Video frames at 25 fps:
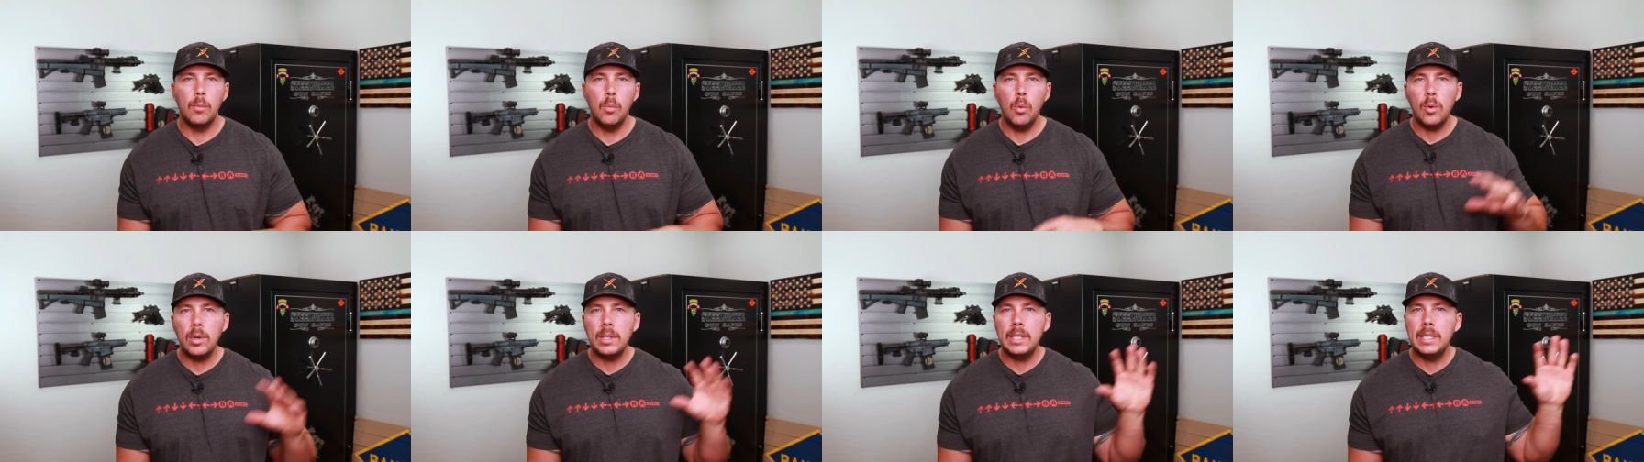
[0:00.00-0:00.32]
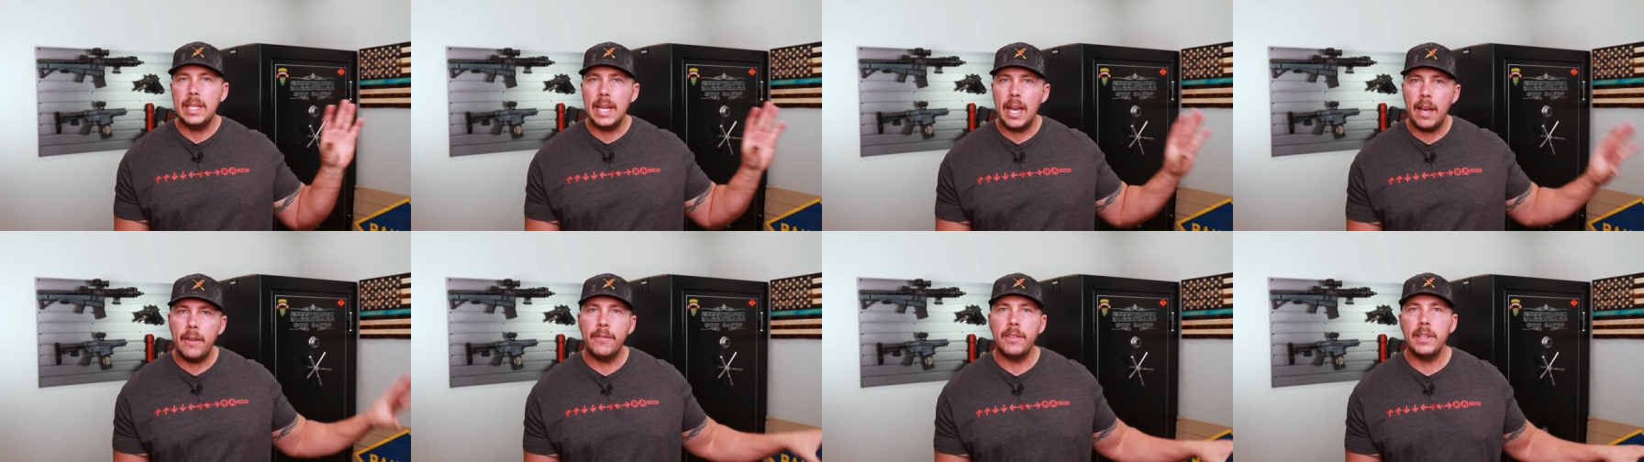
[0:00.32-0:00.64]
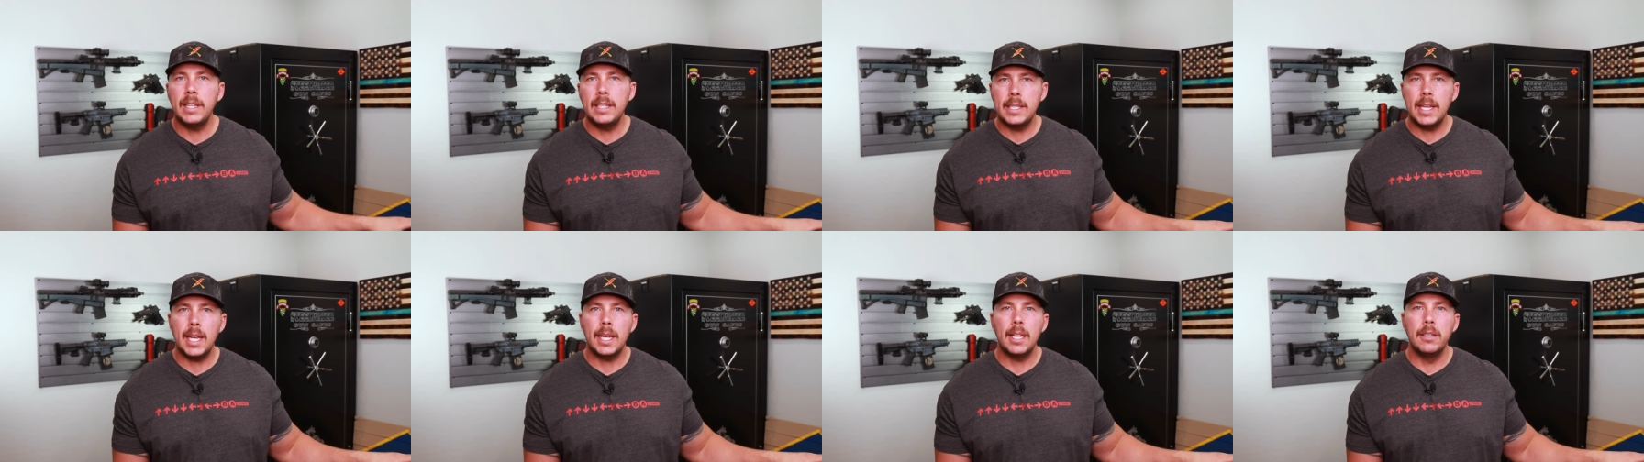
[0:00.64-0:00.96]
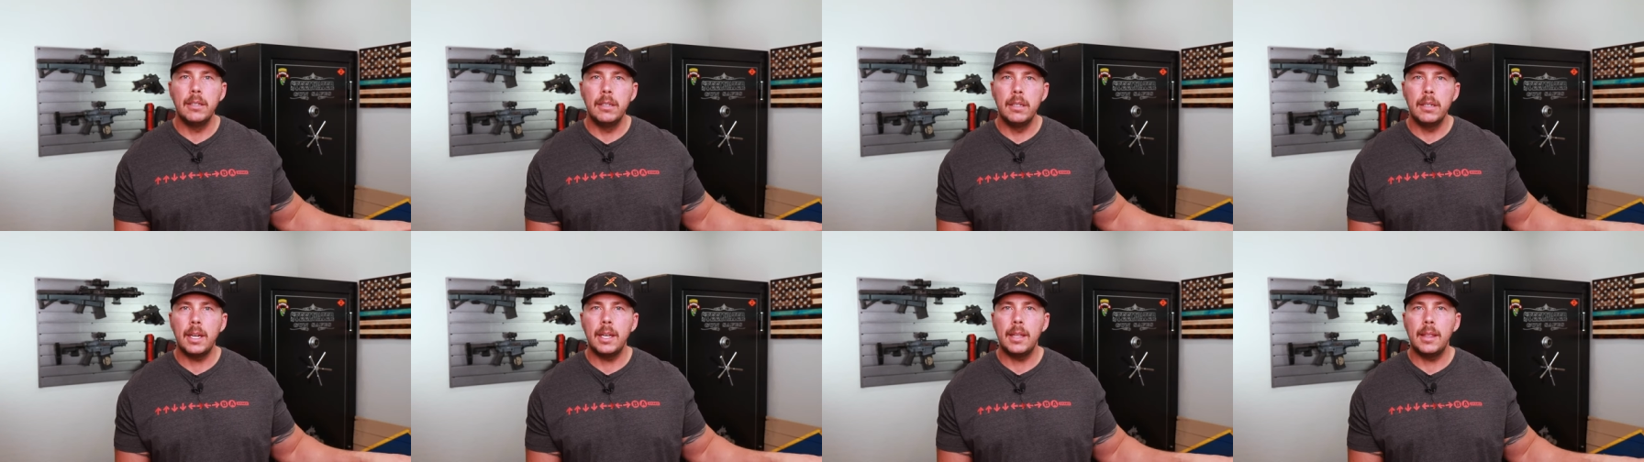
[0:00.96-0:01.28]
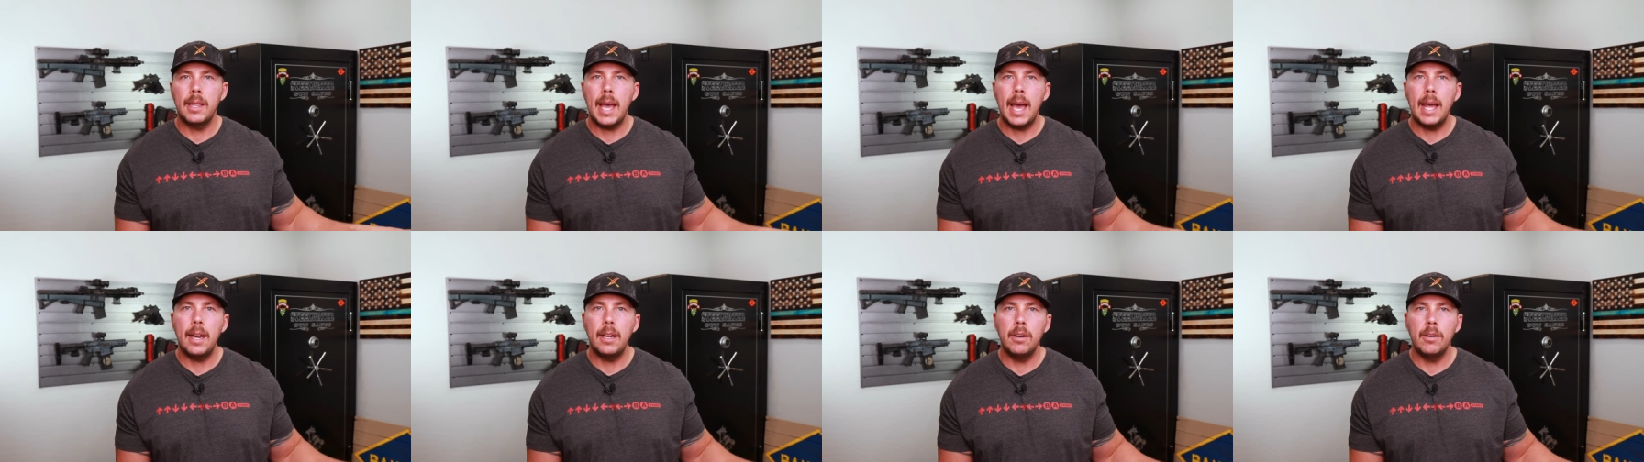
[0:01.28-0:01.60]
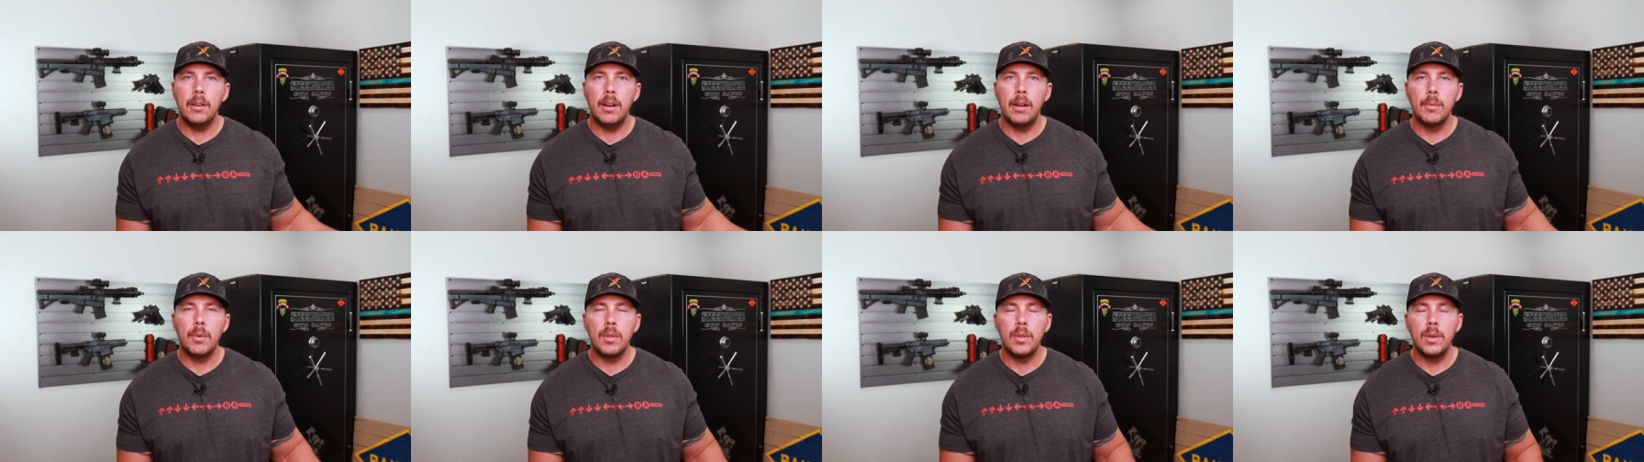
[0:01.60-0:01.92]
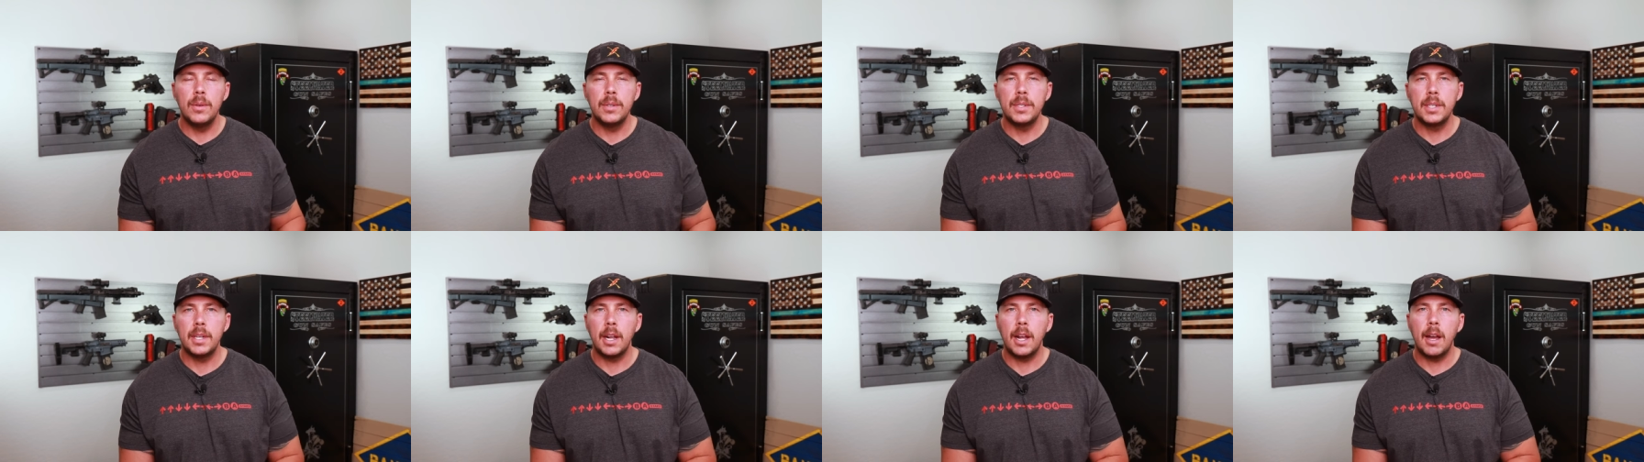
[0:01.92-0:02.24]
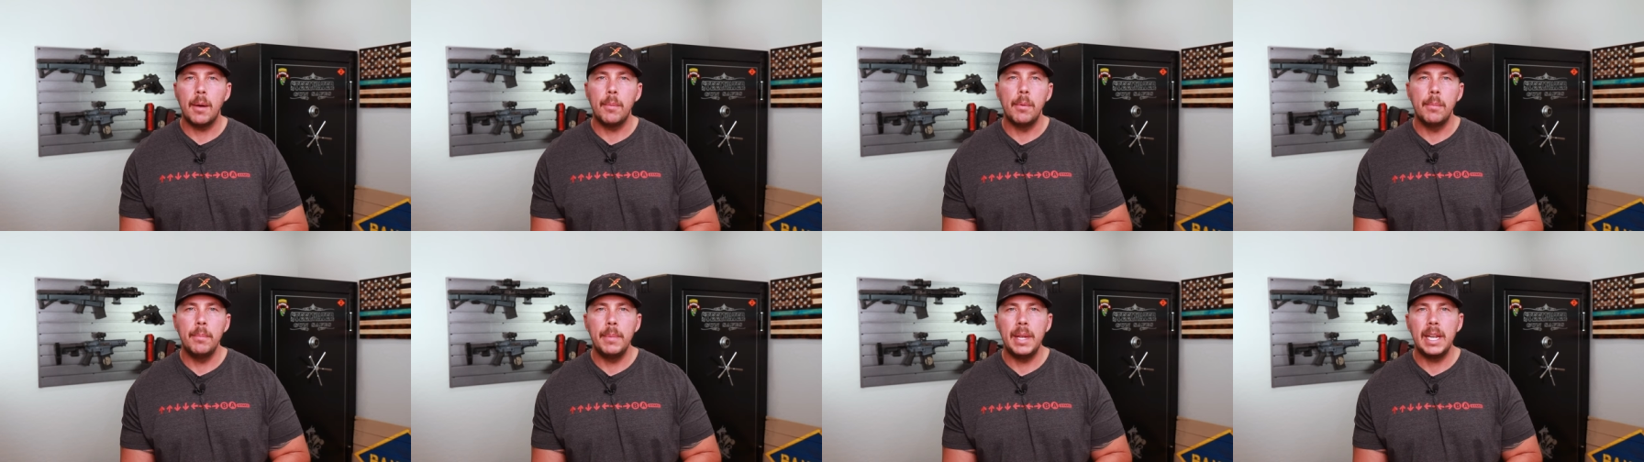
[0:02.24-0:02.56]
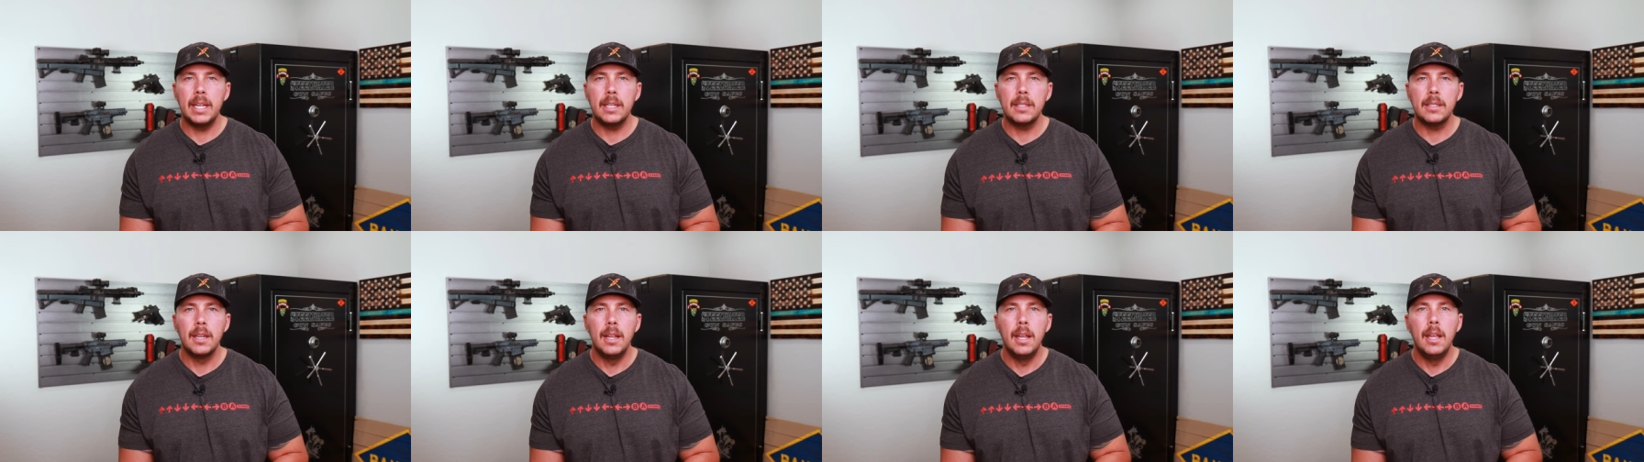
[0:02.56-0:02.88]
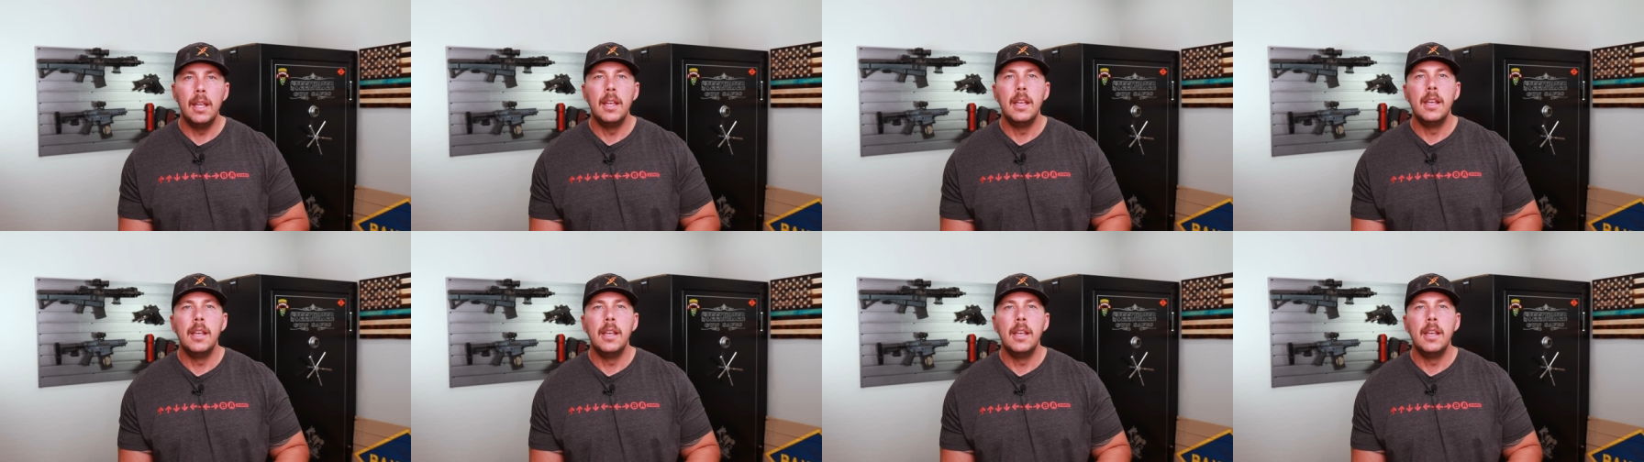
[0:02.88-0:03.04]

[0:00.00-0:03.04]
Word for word: and we'll definitely take a look at that here up close in a couple minutes.